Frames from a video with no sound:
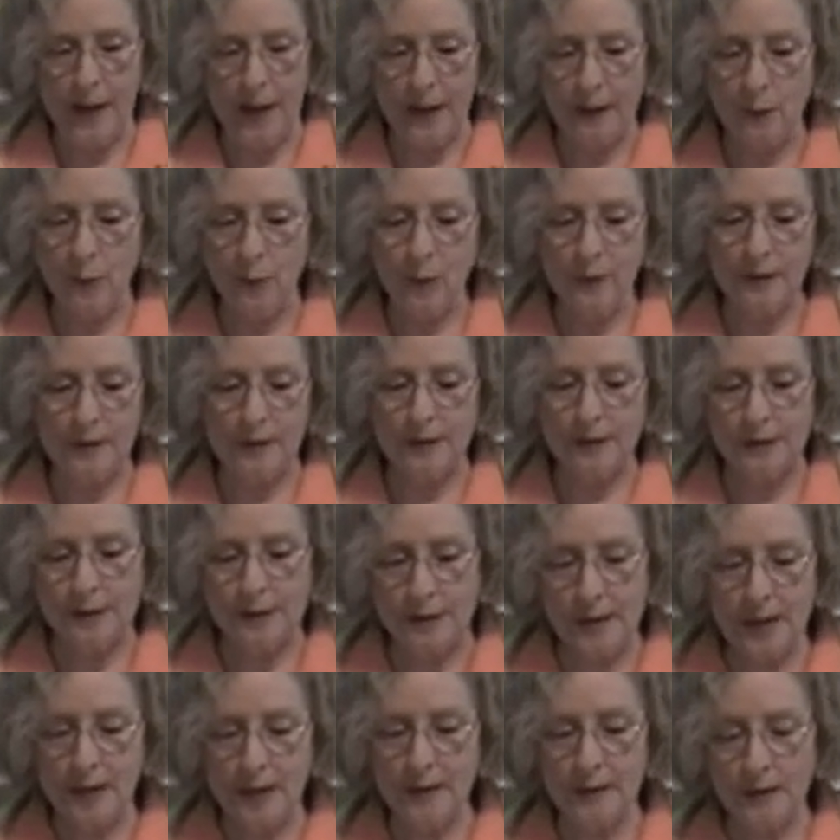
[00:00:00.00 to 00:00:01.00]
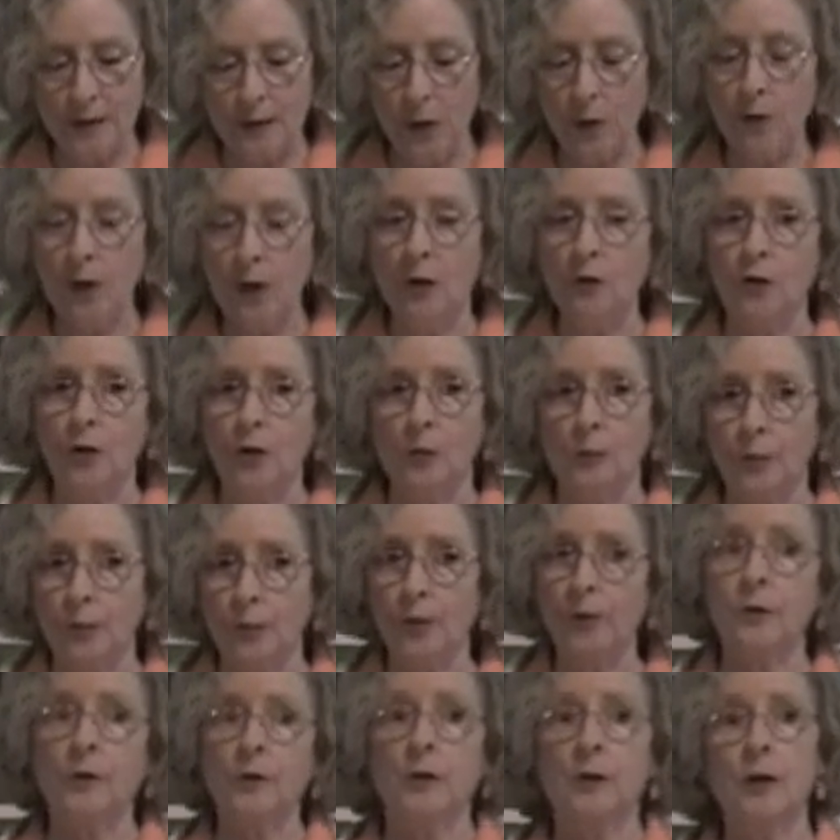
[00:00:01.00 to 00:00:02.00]
and when the state no longer
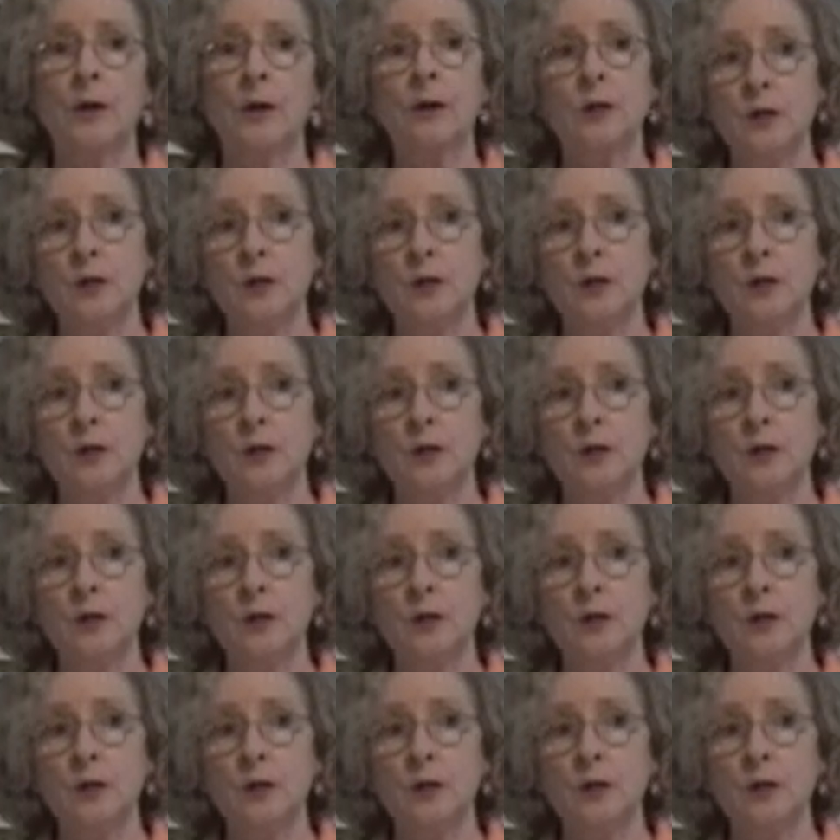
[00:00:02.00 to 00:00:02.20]
burned